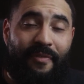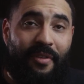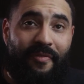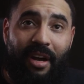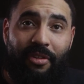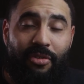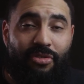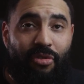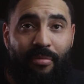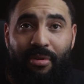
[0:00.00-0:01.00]
you found it
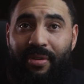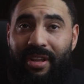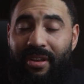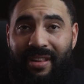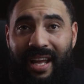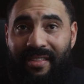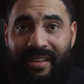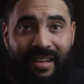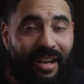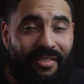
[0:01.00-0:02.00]
enjoyable, if you like the
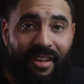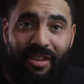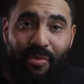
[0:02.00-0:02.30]
content, you